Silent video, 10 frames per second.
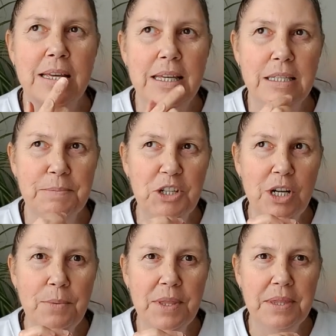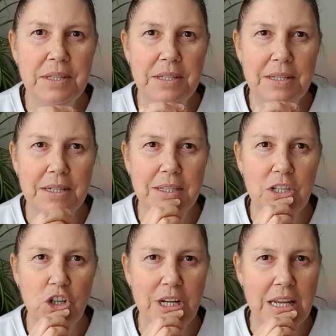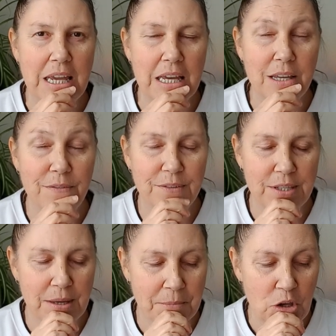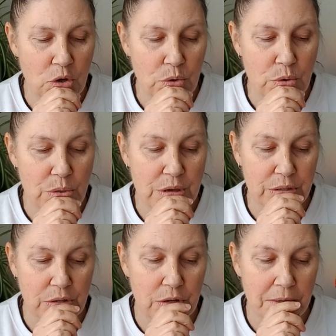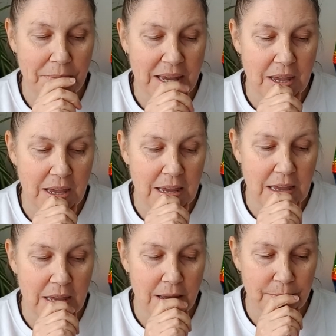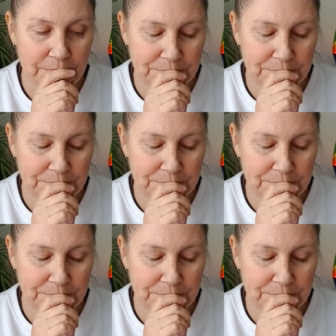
especially with this decision here, for some of you, this could be